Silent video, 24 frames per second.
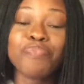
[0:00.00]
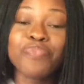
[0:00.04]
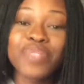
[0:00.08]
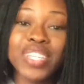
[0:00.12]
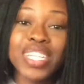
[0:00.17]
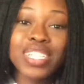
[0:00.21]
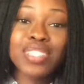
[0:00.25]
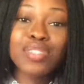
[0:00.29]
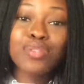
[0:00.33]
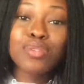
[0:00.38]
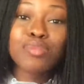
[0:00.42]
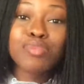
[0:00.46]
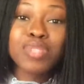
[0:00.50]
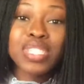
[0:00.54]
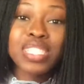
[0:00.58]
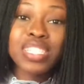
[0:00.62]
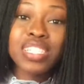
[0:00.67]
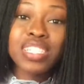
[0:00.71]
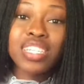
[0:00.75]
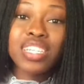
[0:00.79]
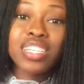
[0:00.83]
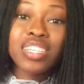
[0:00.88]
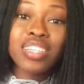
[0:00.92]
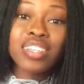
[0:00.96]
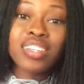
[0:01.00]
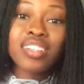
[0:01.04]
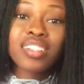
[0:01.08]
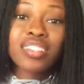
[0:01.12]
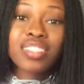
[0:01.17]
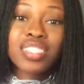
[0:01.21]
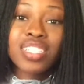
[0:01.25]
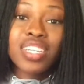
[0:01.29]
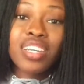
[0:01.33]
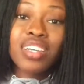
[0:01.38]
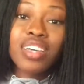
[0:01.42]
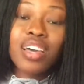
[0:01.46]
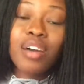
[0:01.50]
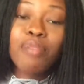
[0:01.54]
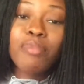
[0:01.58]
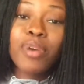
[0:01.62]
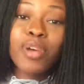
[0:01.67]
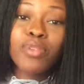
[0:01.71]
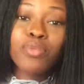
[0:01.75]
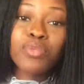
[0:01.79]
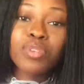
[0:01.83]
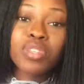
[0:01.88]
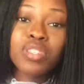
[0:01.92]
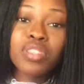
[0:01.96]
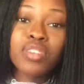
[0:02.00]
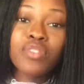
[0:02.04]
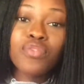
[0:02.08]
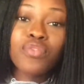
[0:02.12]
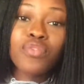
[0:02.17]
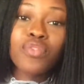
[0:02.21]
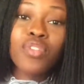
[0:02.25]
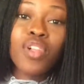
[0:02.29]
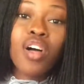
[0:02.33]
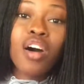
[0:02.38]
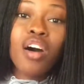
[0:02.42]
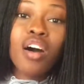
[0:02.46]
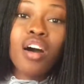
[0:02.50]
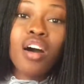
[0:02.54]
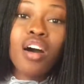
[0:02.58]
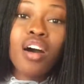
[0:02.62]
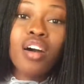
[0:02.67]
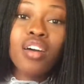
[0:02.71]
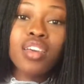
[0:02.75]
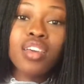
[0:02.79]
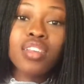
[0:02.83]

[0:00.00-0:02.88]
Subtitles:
It's RubyC and check out my recent vlog.